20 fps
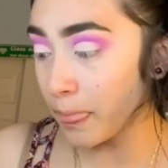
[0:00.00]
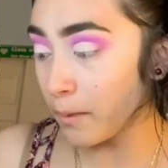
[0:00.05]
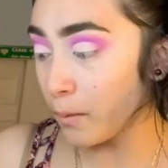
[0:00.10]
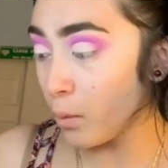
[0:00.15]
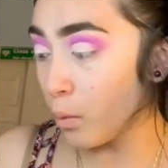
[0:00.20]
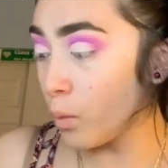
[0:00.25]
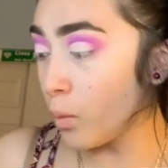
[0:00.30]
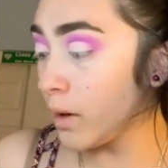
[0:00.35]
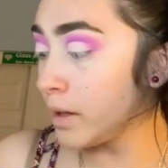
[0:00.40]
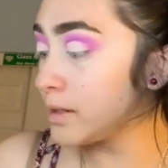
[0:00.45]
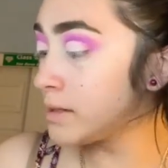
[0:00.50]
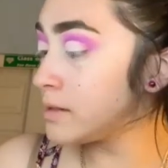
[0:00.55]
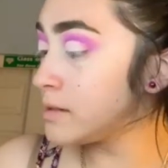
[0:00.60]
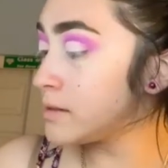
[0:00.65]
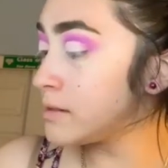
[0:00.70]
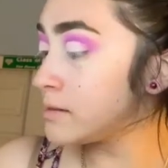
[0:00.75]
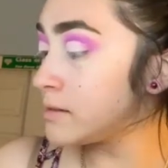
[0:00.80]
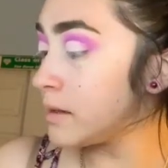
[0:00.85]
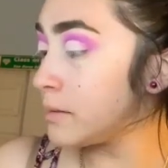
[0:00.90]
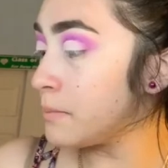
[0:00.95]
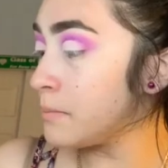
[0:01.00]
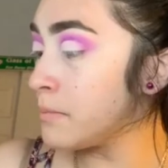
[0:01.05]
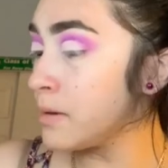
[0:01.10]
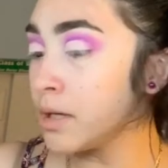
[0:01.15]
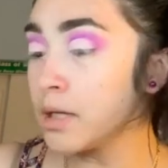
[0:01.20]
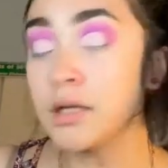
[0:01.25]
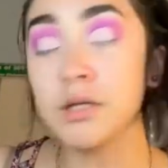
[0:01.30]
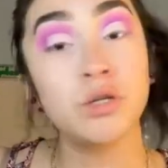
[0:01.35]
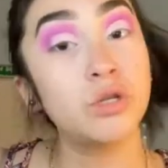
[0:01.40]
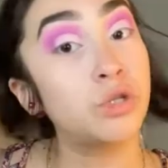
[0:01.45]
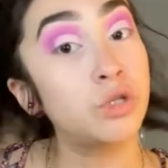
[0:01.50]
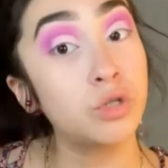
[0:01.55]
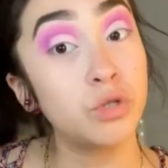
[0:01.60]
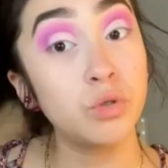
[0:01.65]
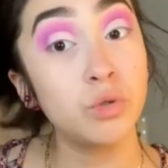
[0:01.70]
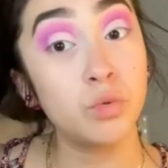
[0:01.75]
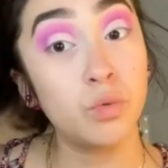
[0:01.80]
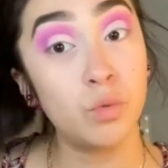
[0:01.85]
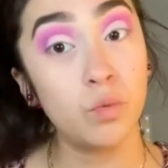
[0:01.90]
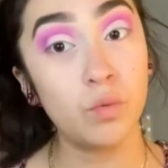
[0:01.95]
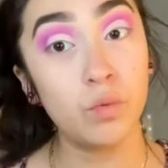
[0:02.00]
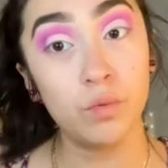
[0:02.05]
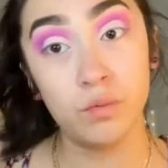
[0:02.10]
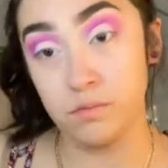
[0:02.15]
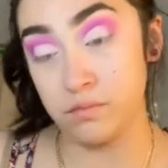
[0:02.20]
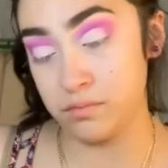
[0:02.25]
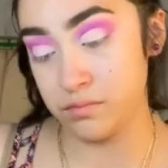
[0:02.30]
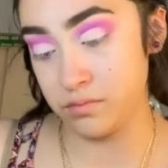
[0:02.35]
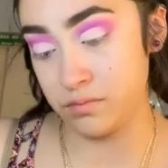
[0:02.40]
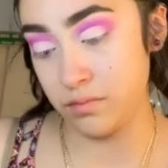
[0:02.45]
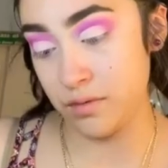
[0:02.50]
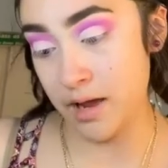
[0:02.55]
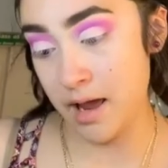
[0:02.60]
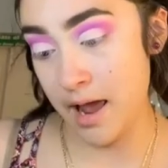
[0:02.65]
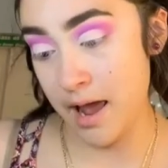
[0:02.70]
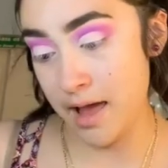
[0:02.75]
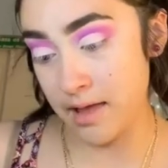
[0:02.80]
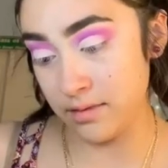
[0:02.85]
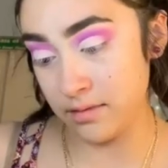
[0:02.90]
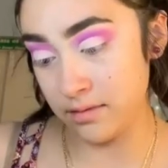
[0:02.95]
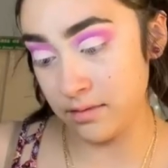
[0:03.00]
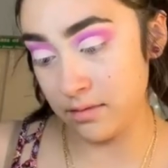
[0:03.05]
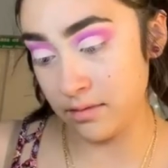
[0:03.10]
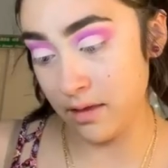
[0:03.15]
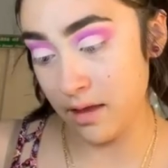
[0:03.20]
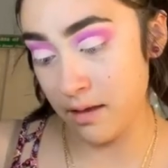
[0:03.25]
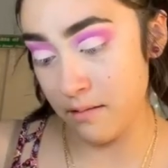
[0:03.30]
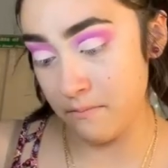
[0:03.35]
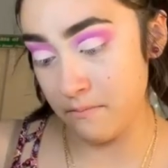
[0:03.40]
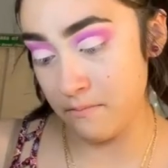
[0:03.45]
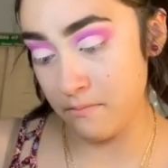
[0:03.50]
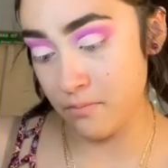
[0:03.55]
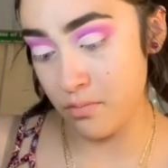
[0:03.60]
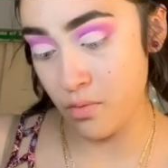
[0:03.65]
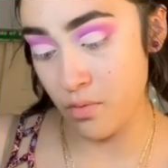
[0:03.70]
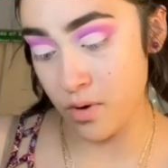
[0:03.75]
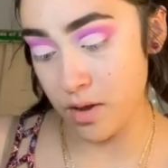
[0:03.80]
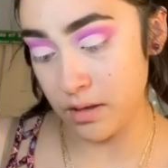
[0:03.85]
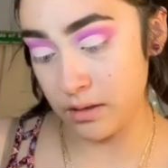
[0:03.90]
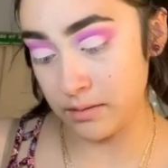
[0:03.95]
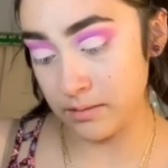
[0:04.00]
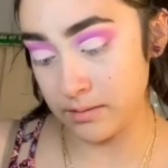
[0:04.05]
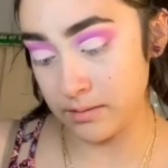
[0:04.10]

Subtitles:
What does somebody do at that point?